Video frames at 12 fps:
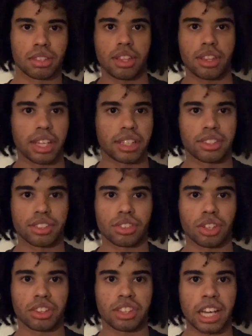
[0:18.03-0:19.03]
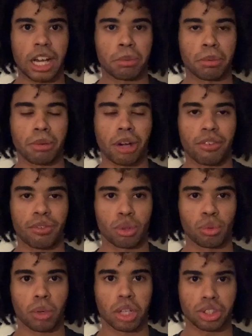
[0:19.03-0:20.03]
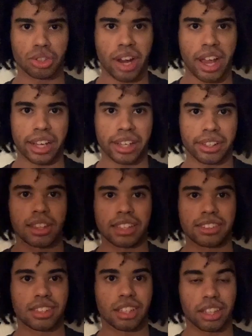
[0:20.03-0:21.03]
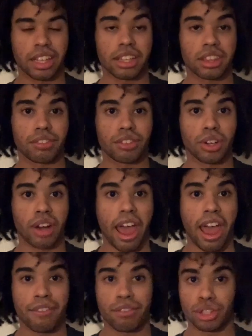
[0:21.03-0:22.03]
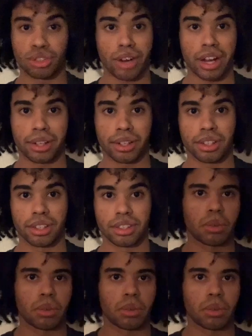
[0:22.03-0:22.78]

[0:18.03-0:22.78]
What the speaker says: than to start the album off with one track that's the length of your average record,